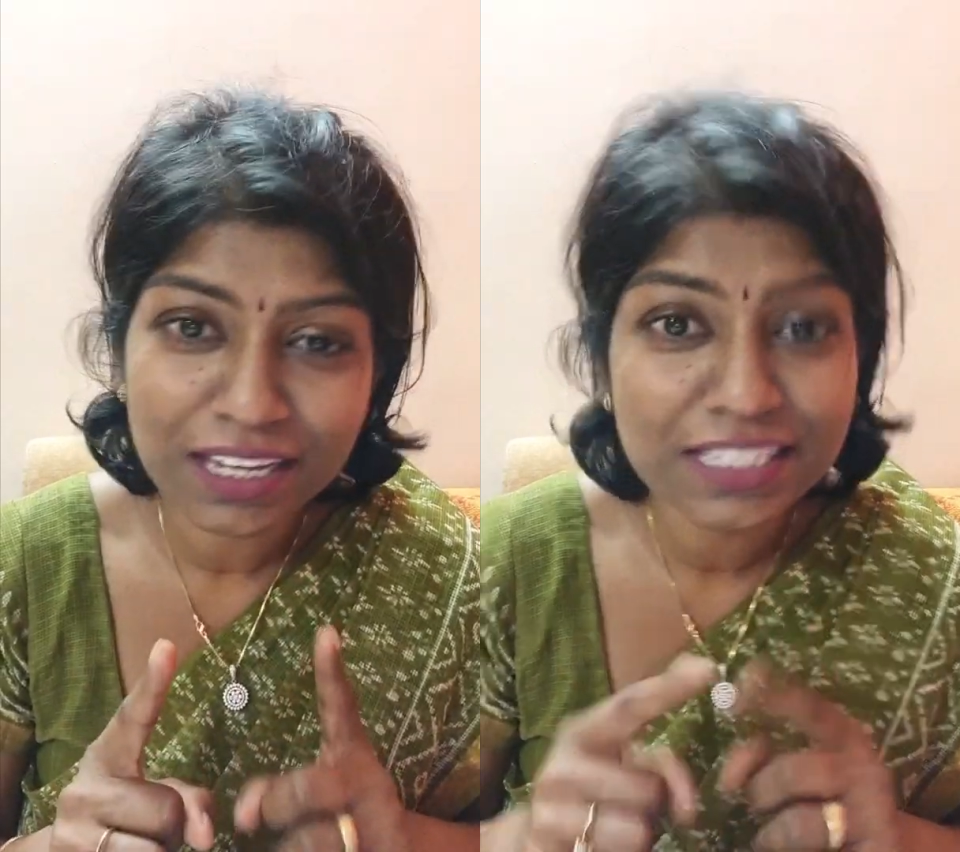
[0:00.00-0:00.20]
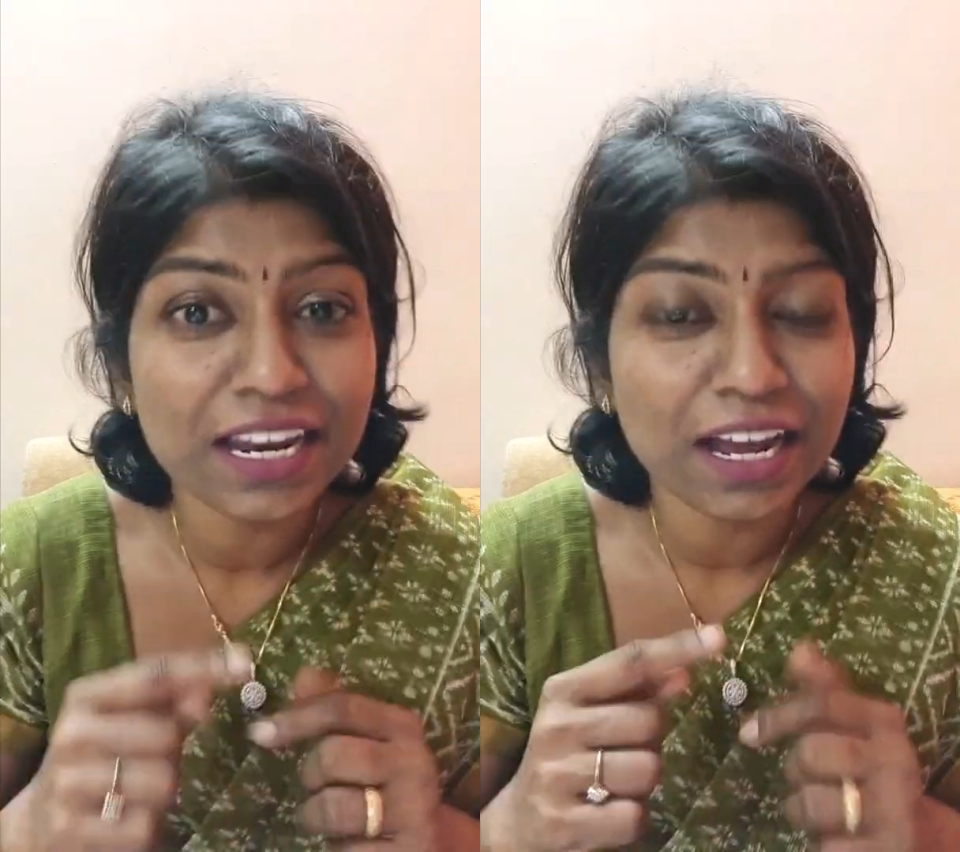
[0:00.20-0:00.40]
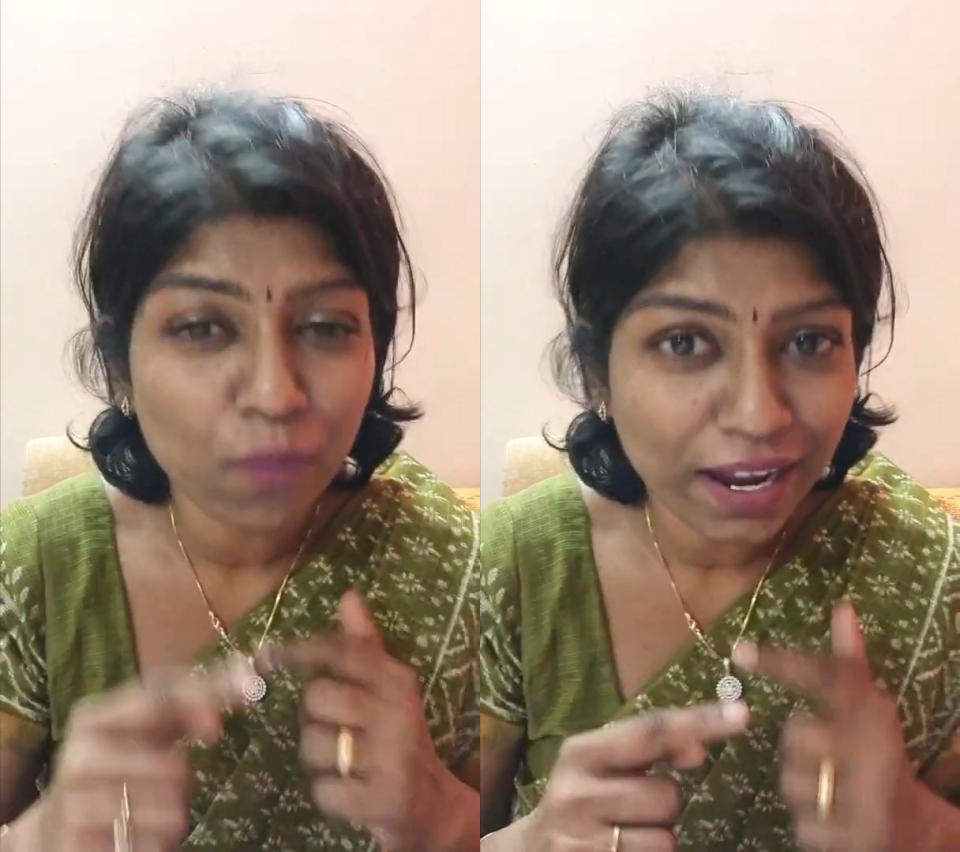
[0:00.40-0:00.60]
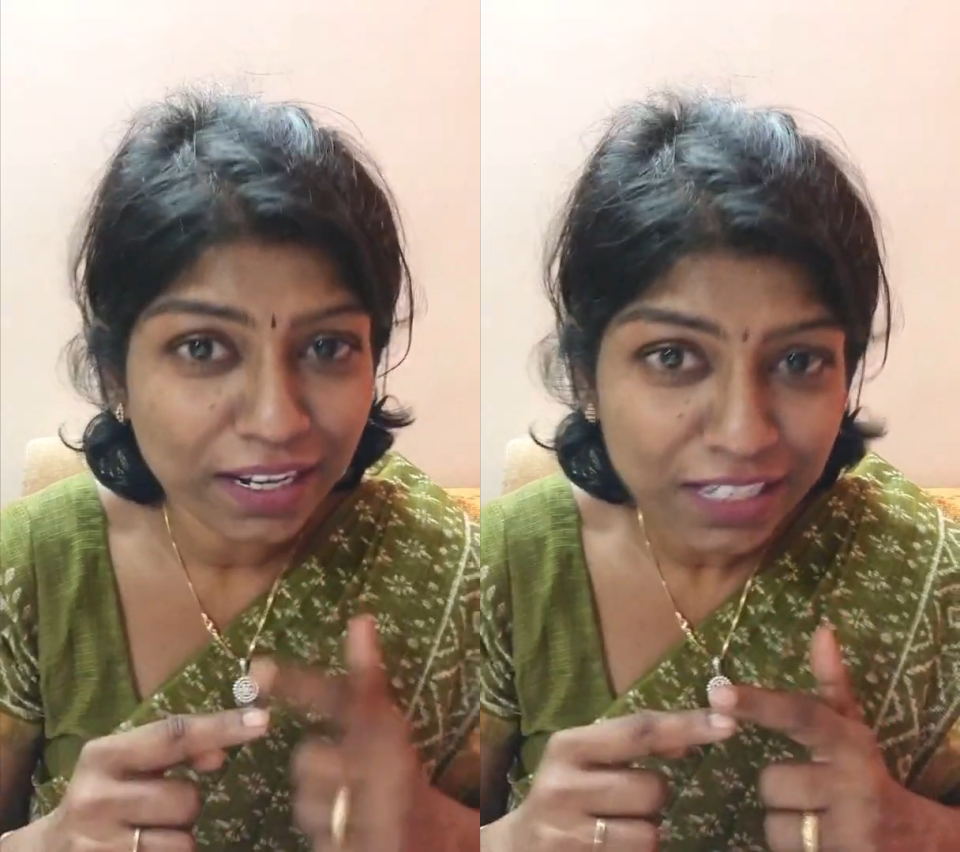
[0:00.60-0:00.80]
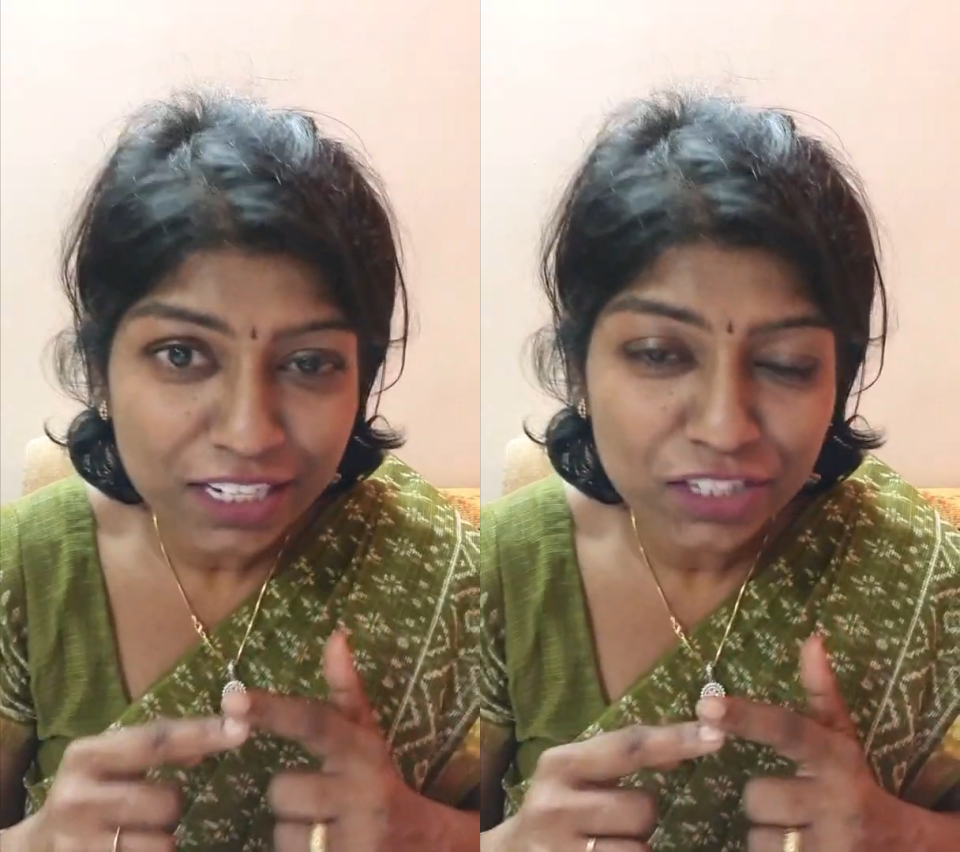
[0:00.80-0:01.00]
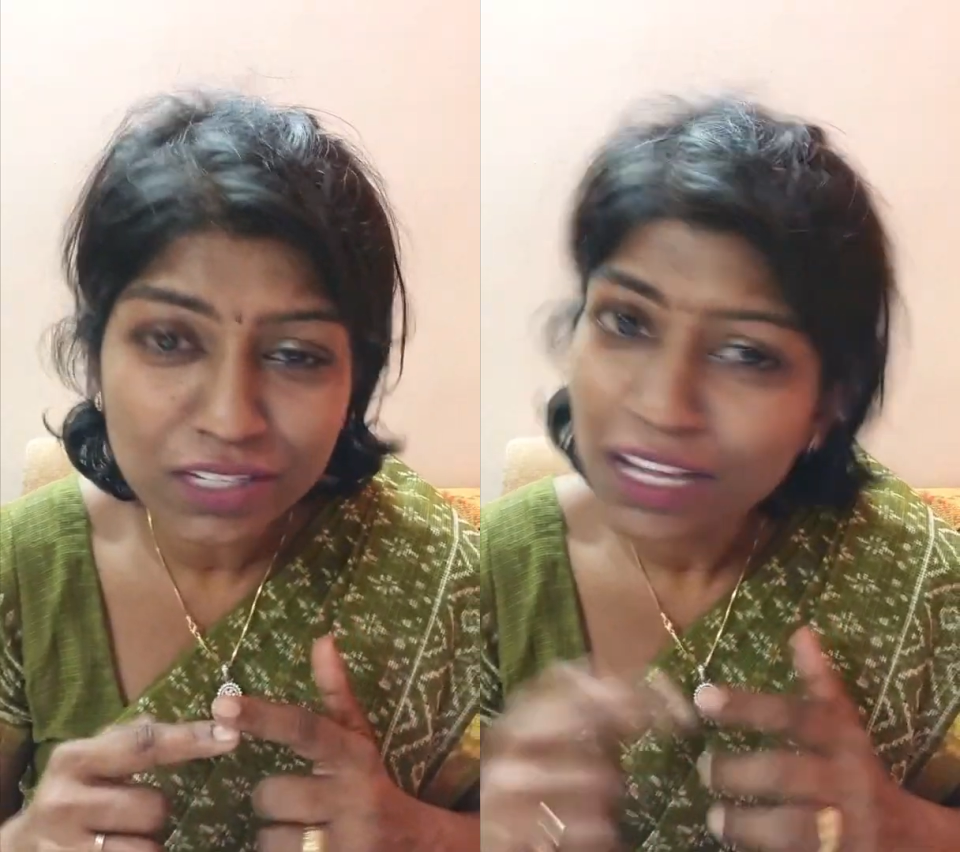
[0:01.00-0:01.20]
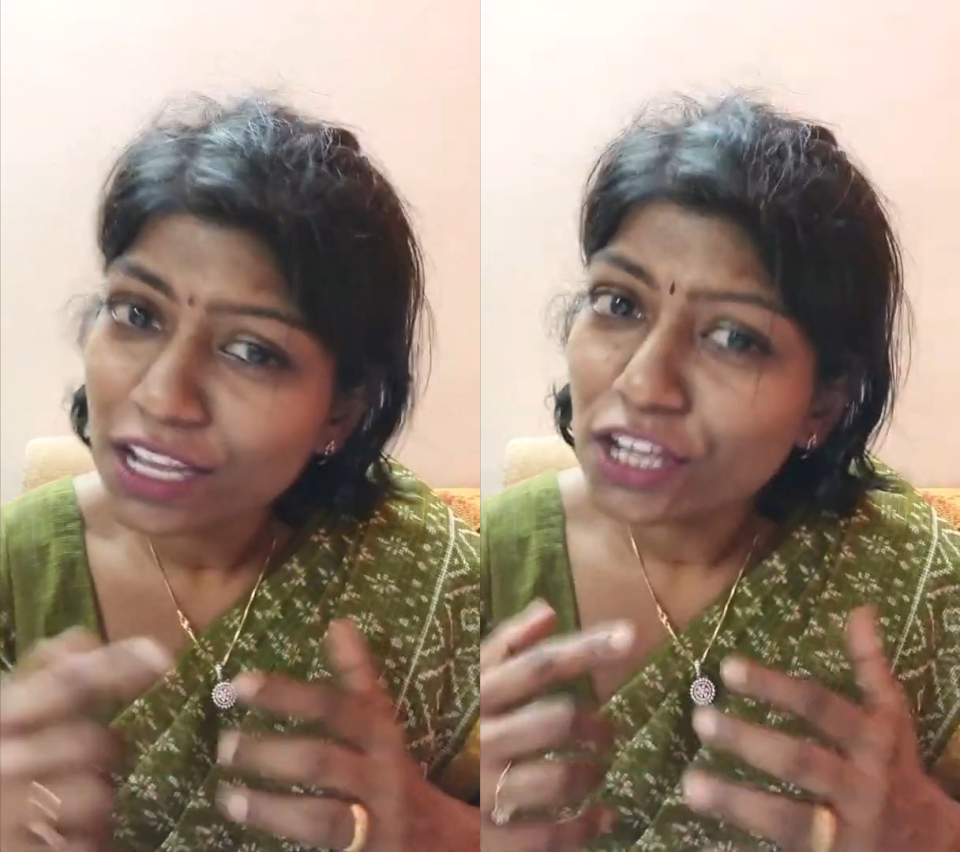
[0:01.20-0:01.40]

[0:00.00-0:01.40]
It's an acquired condition